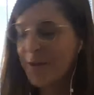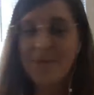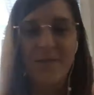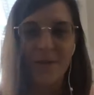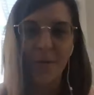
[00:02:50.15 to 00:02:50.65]

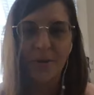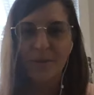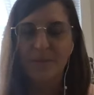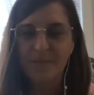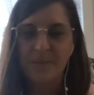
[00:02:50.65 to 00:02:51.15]
even though
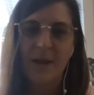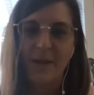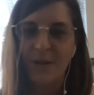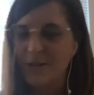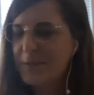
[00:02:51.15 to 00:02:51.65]
it's
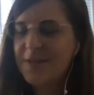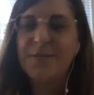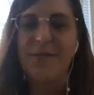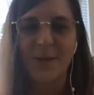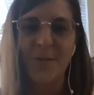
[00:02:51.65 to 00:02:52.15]

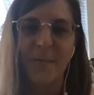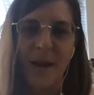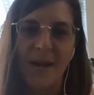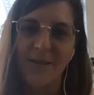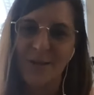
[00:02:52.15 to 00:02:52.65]
specific to
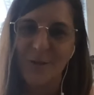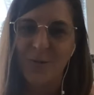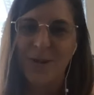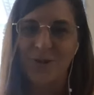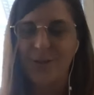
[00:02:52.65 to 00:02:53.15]
my situation.